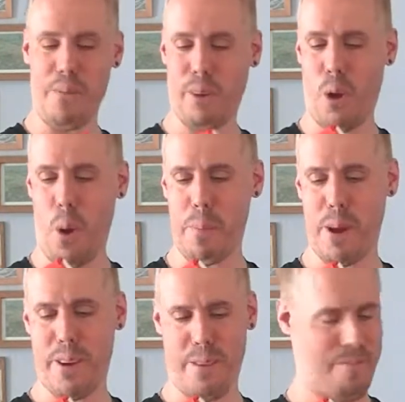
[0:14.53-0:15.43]
I'm gonna
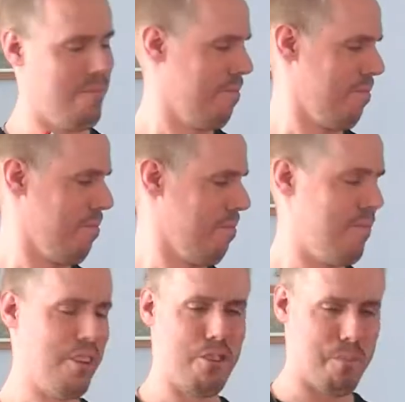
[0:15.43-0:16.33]
open
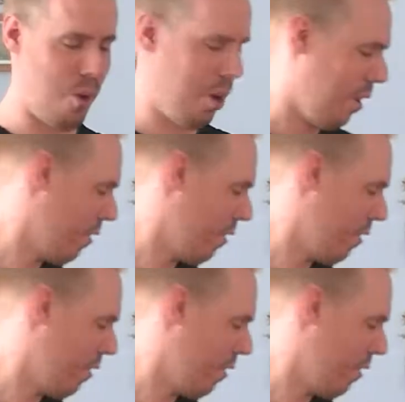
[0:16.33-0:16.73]
the smaller